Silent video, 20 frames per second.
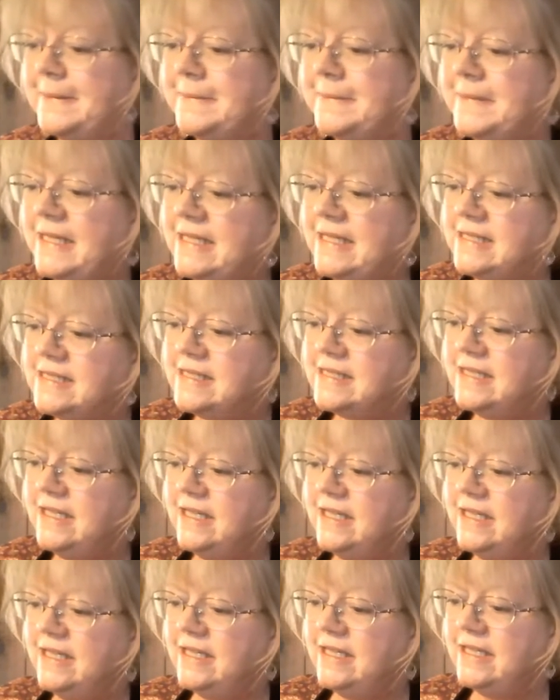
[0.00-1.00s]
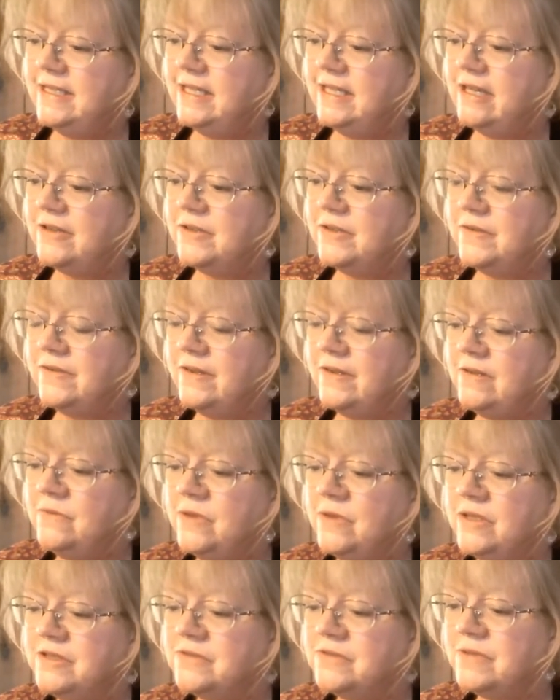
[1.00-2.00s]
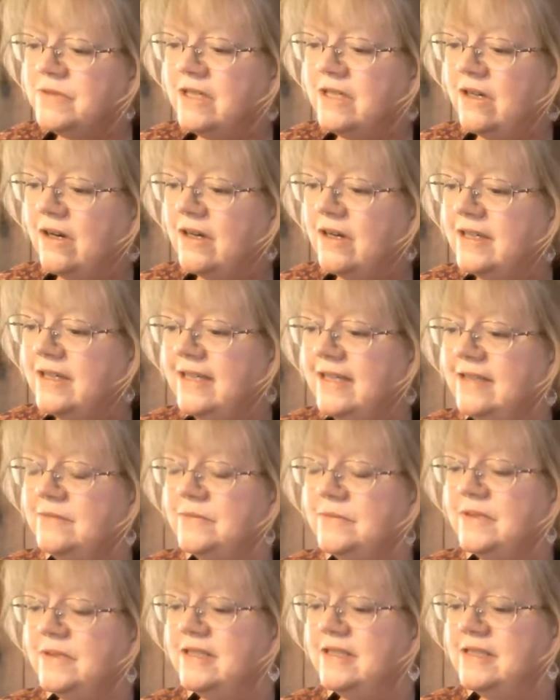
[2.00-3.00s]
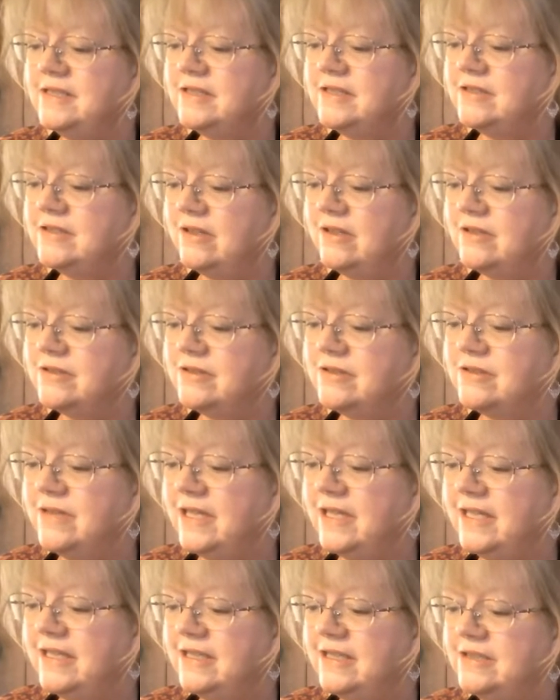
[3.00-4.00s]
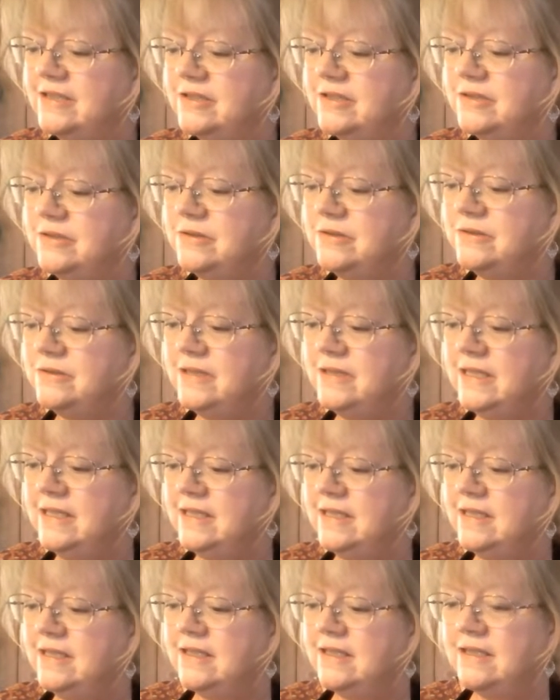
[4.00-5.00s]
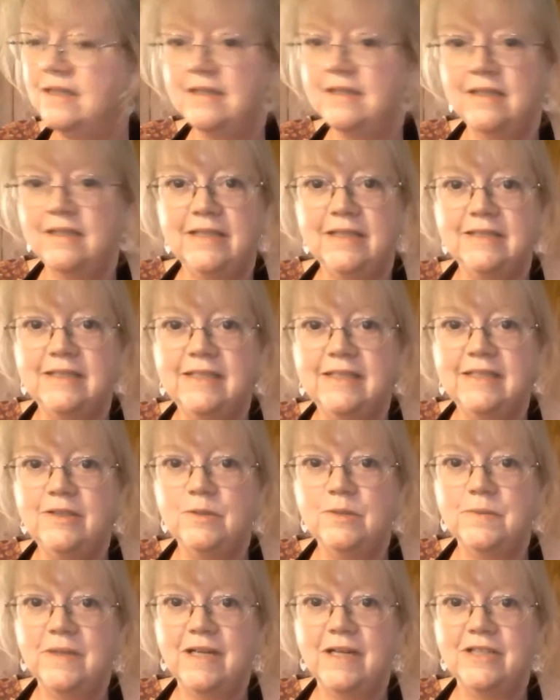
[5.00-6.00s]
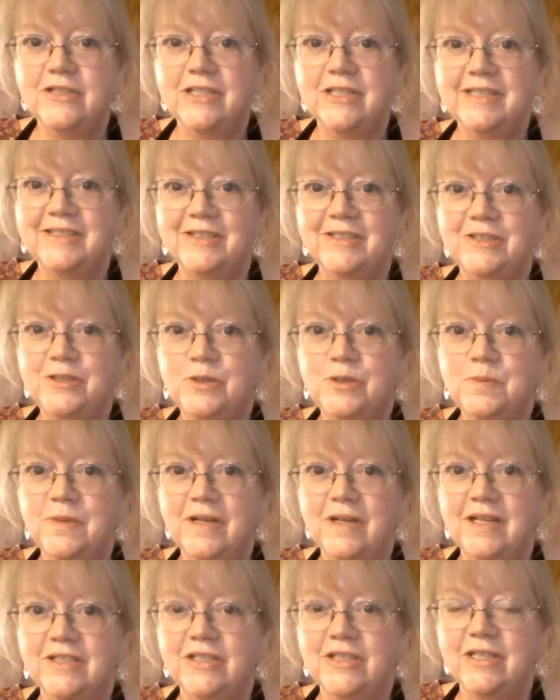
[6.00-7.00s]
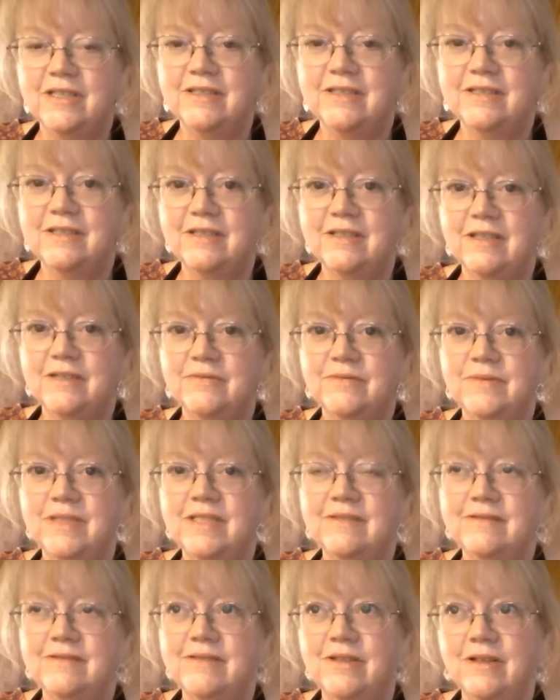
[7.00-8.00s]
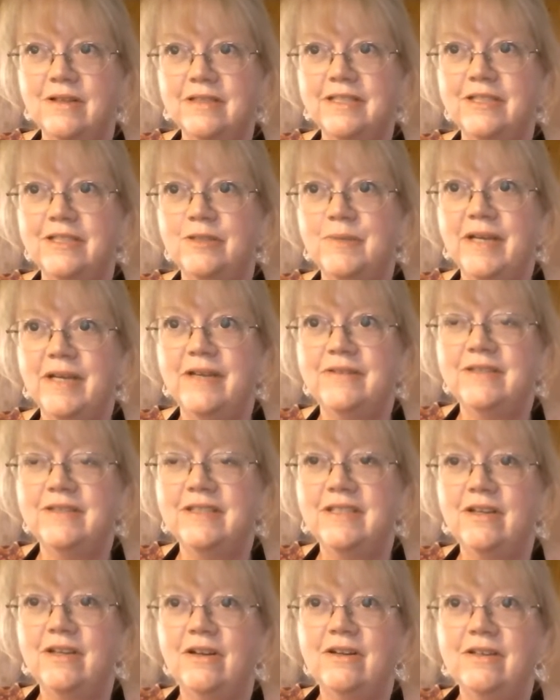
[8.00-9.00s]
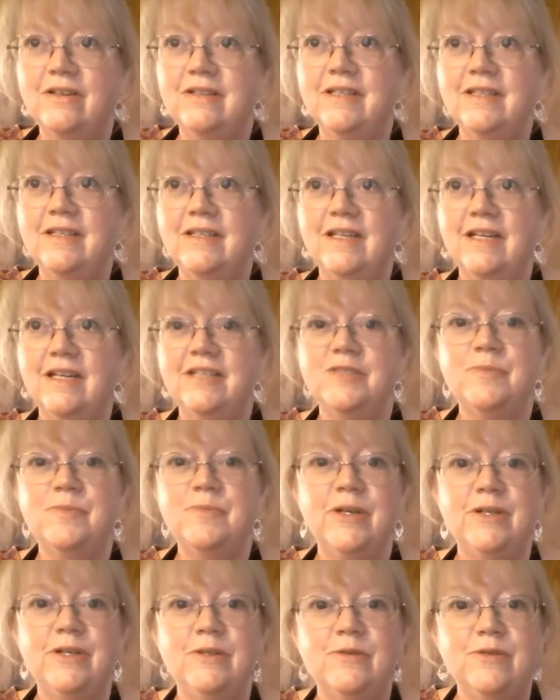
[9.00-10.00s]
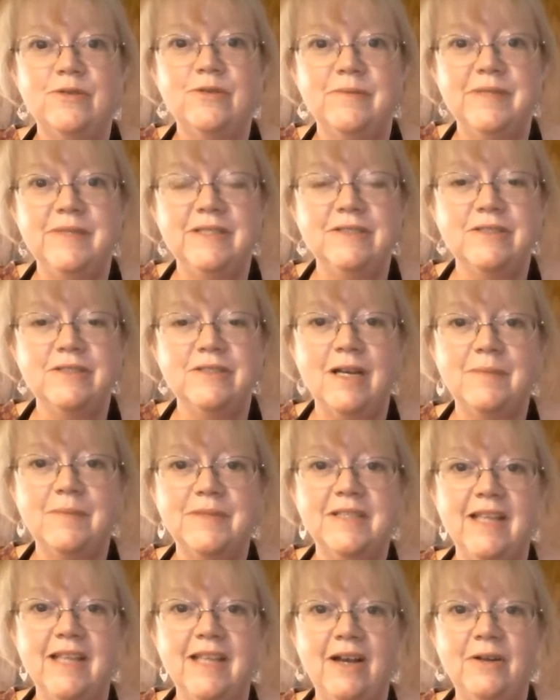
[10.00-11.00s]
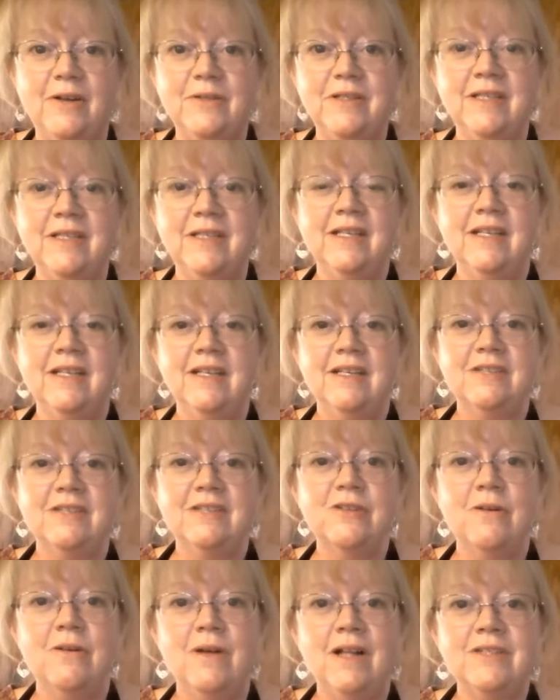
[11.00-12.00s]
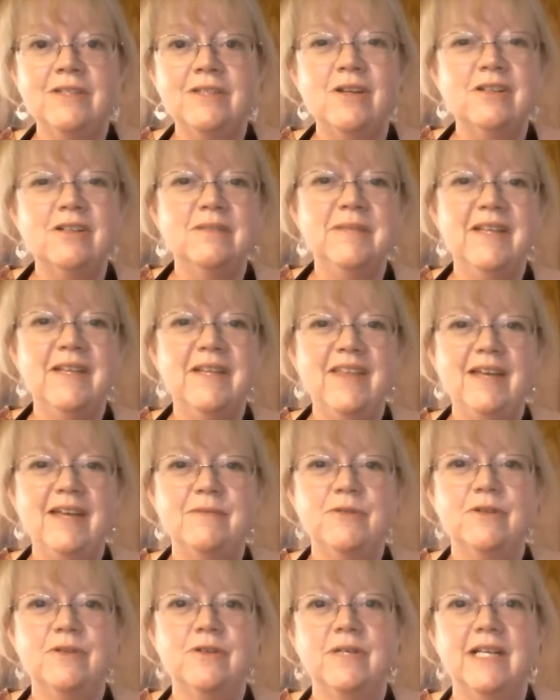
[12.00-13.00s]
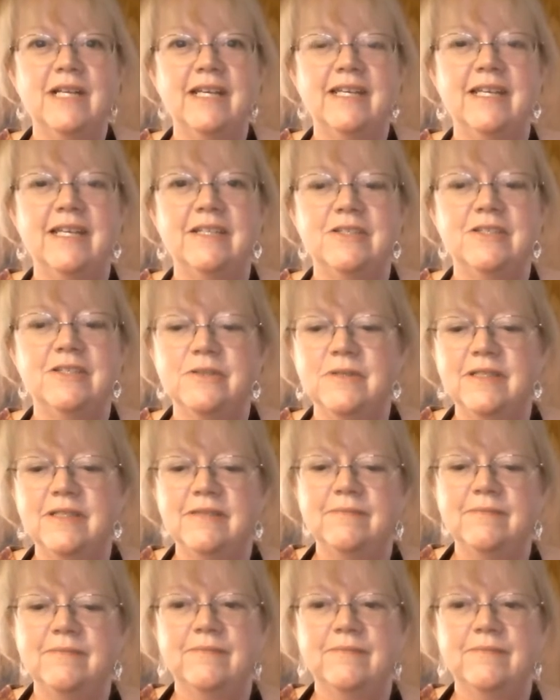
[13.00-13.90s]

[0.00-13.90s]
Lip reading: Let's see, and the other thing was regarding, when this is also getting into an On the Needle project, a new project, talking about the yarn that I spun from Hilltop Cloud. So I'll talk about that more when I get to it.